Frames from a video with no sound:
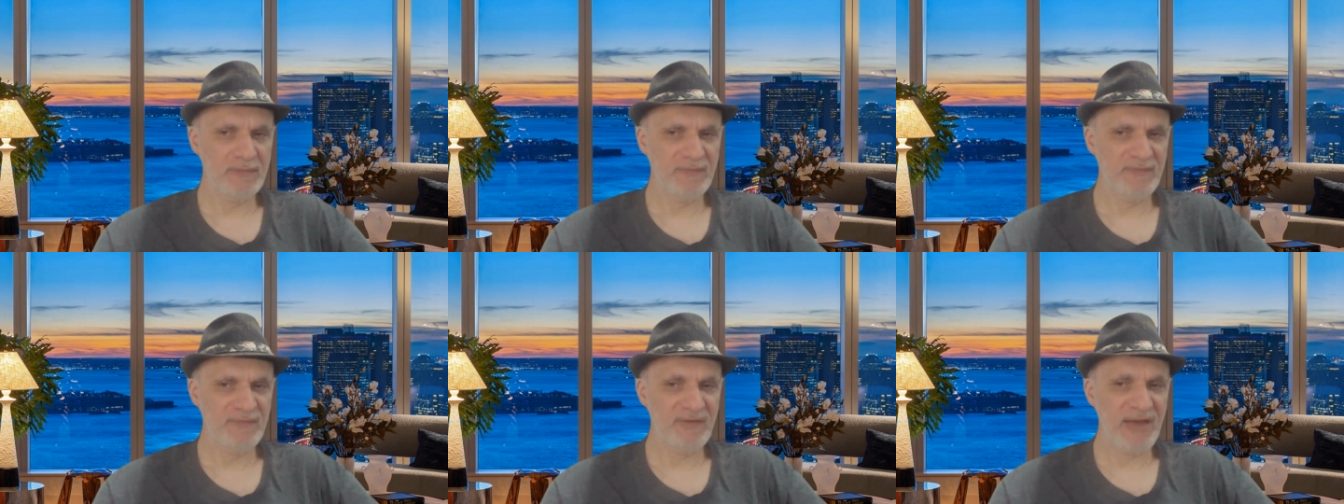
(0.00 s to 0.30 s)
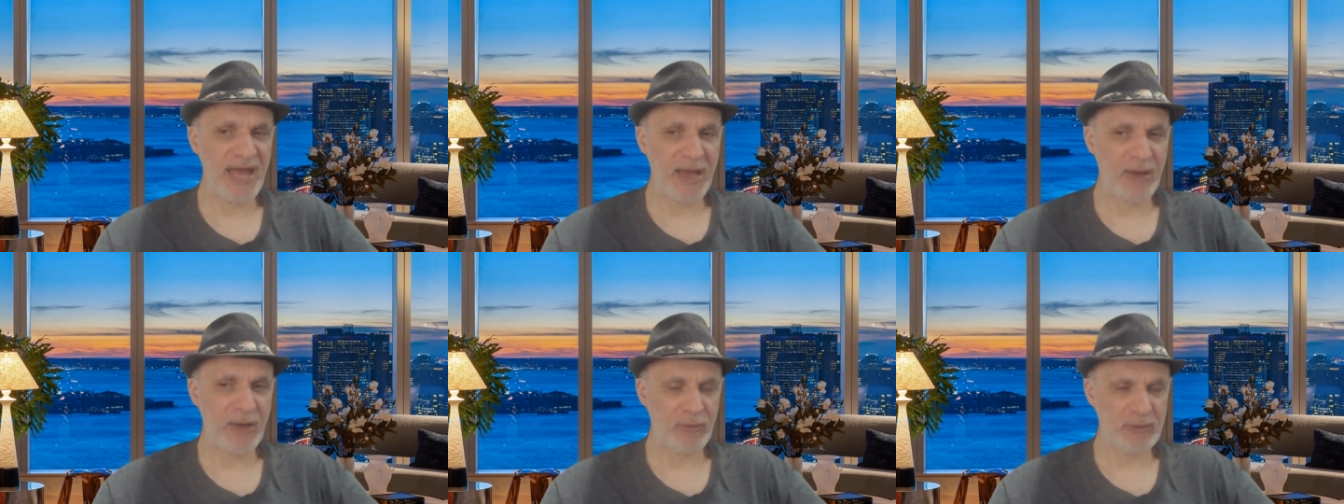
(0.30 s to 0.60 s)

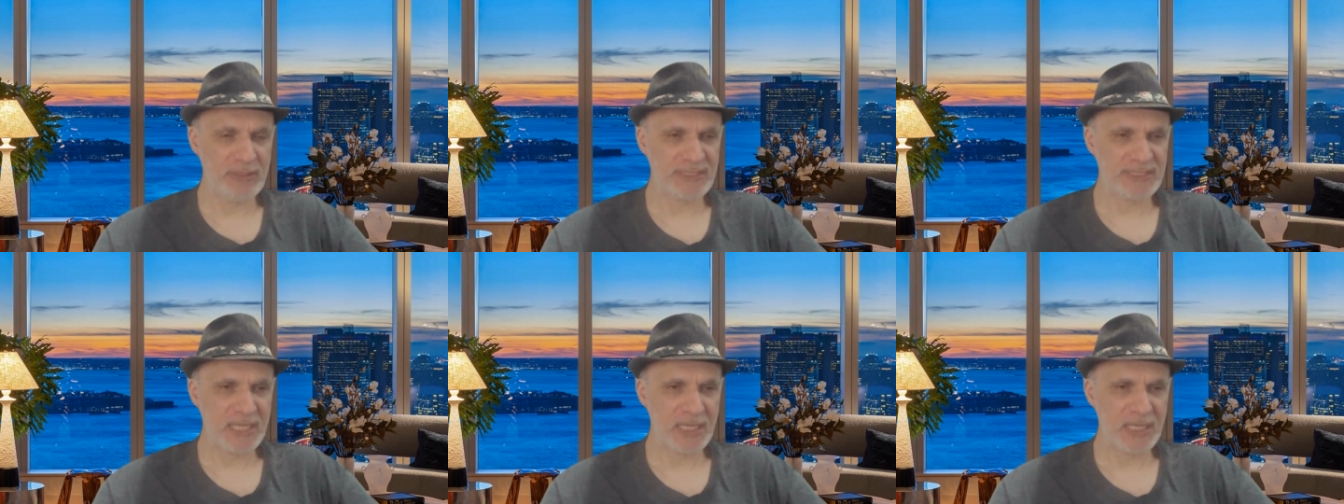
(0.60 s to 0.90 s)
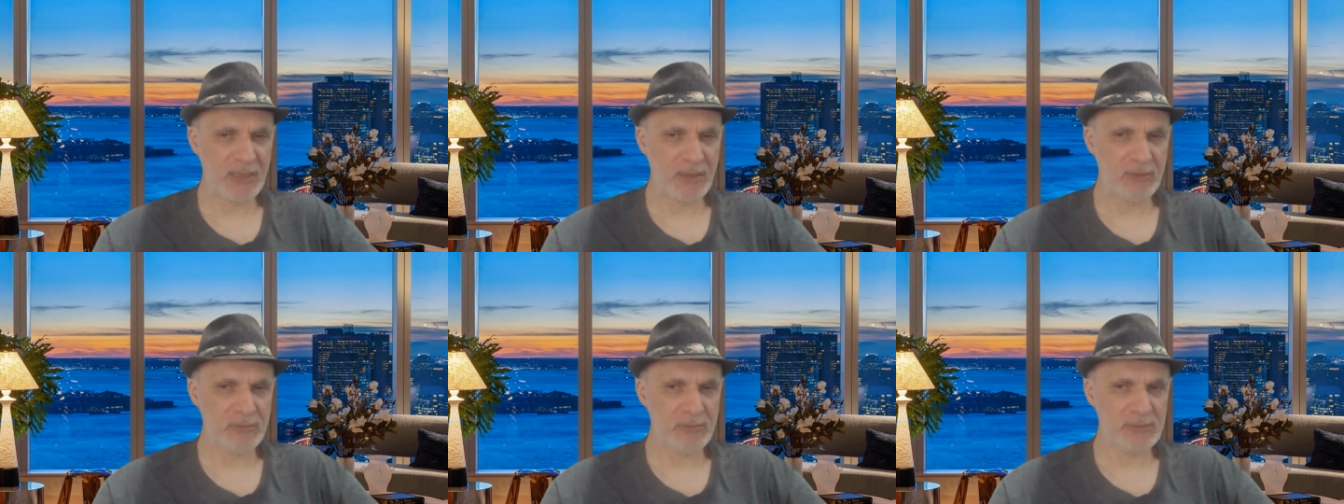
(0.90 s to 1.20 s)
vowel
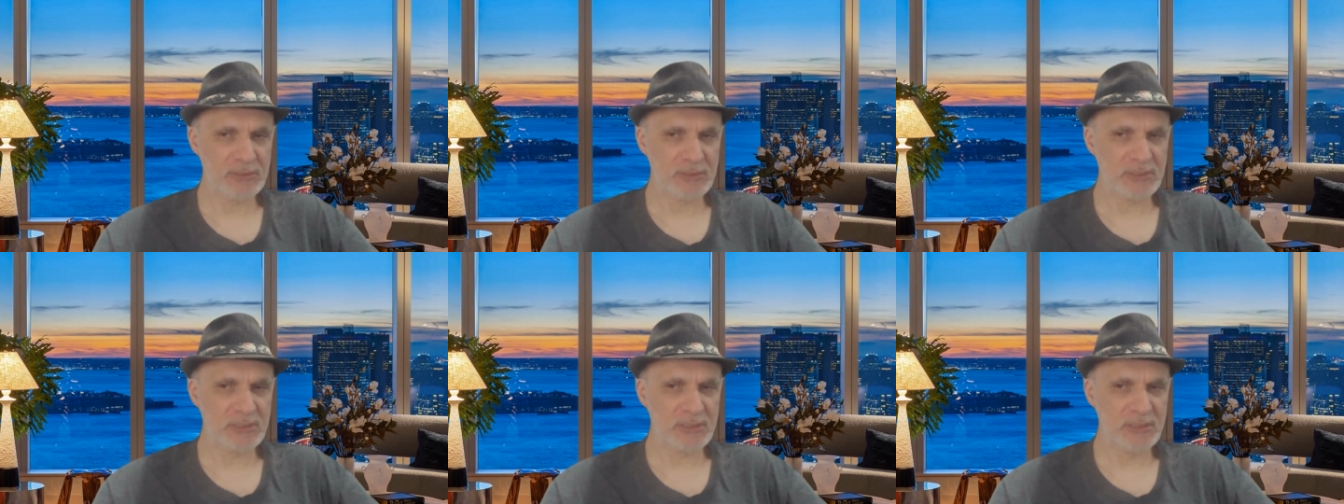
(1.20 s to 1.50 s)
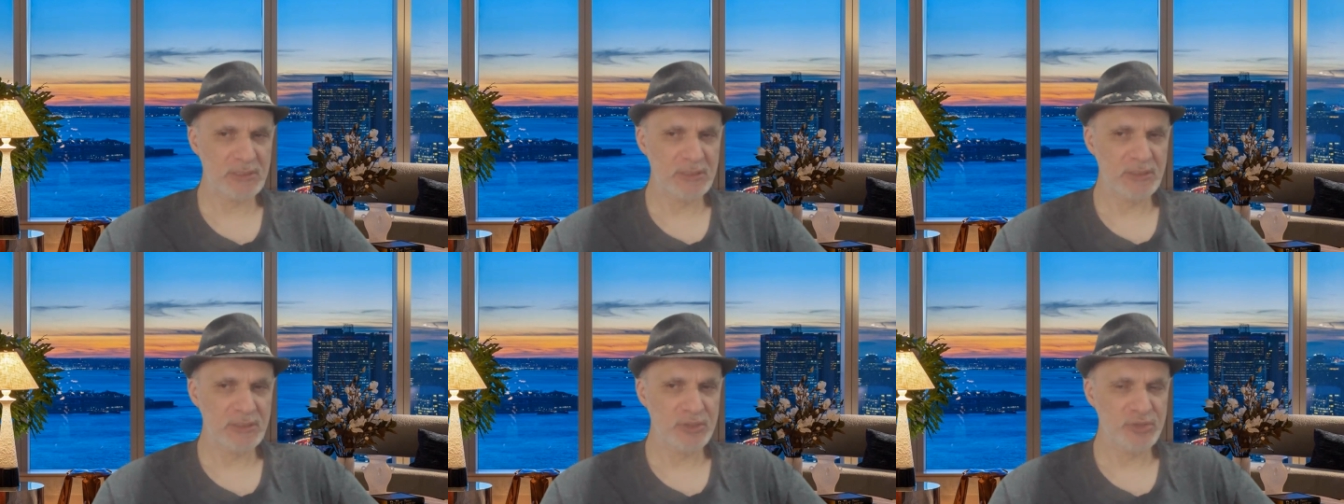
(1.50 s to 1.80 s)
sounds.
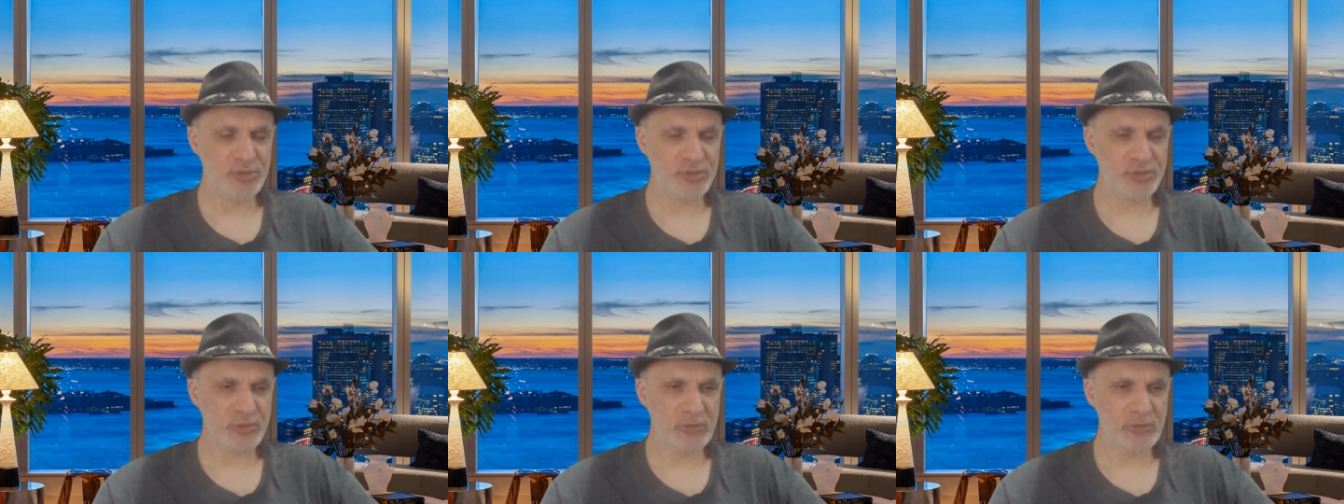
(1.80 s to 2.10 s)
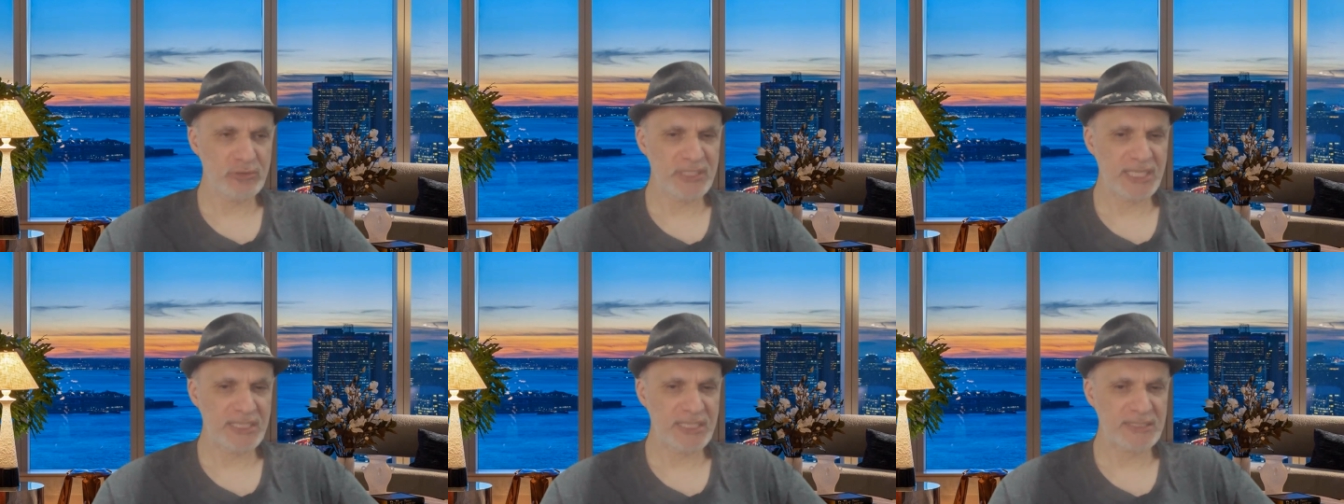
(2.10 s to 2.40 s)
So
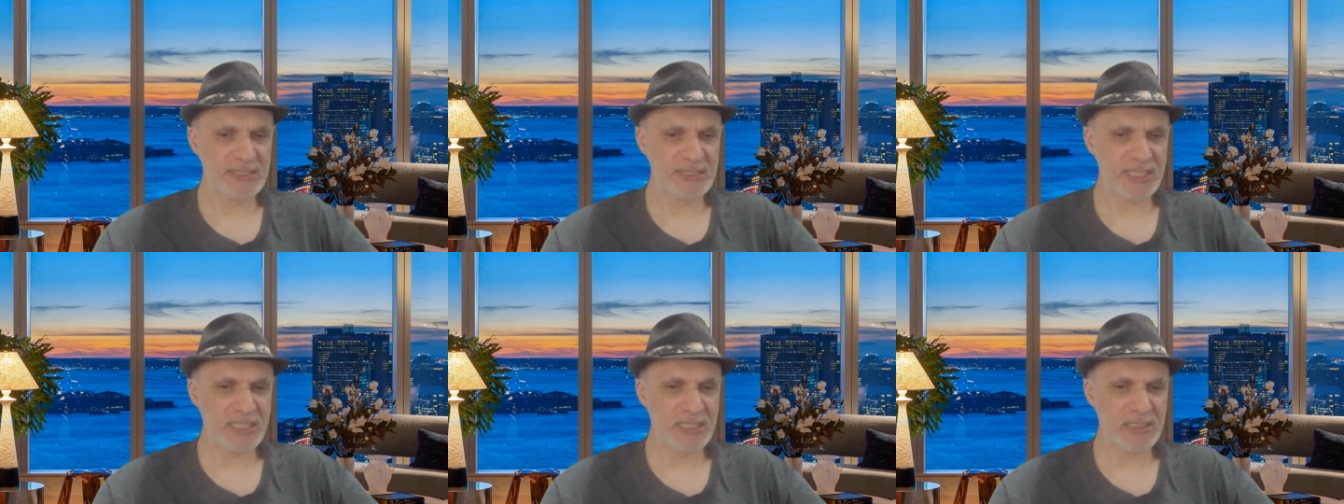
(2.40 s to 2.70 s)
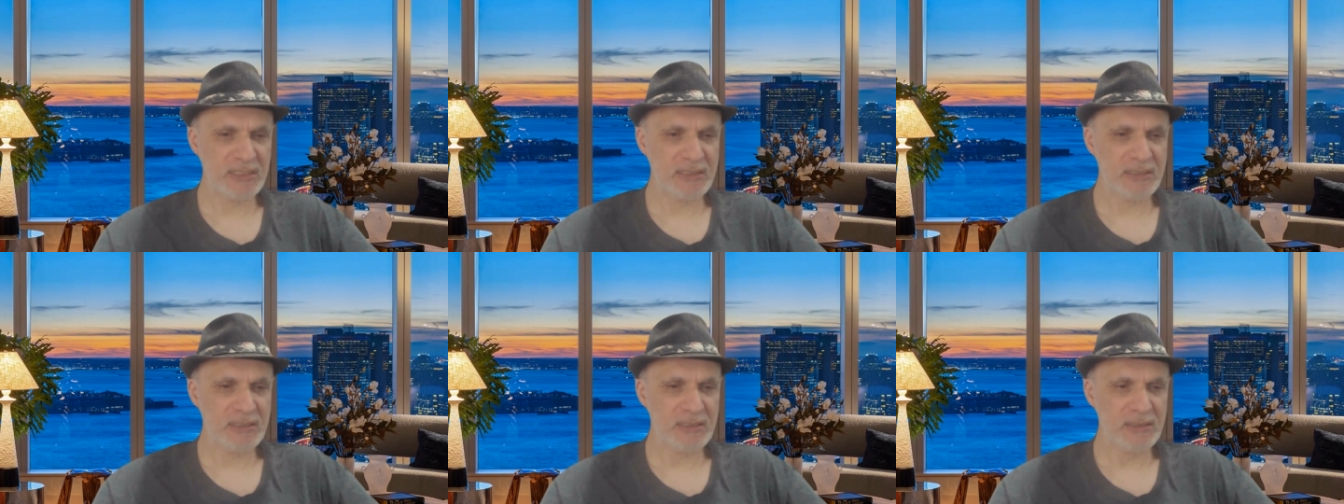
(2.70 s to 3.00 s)
you can
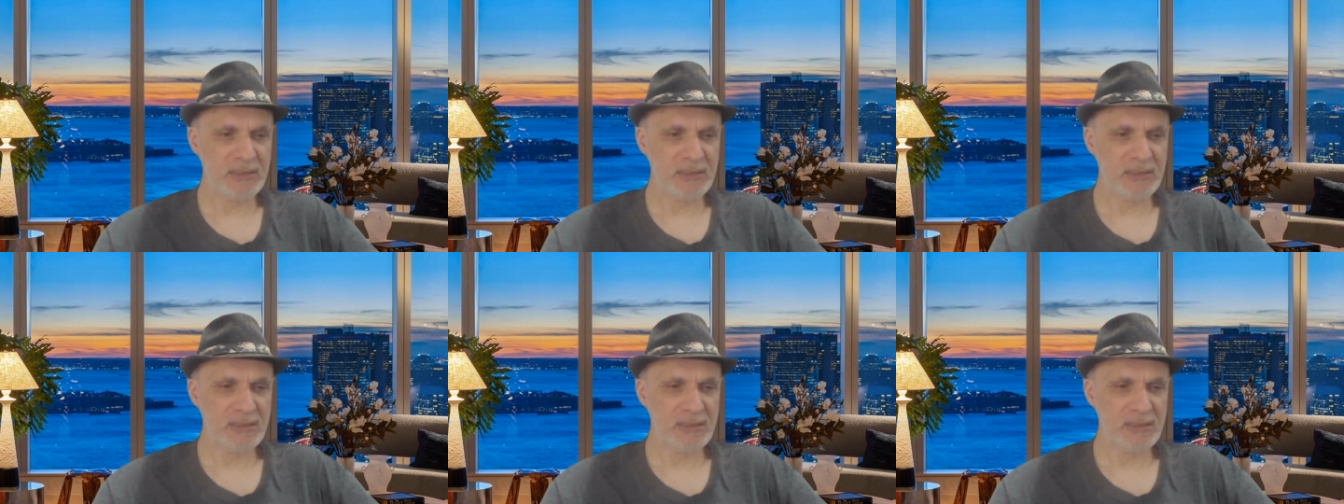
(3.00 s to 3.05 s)
say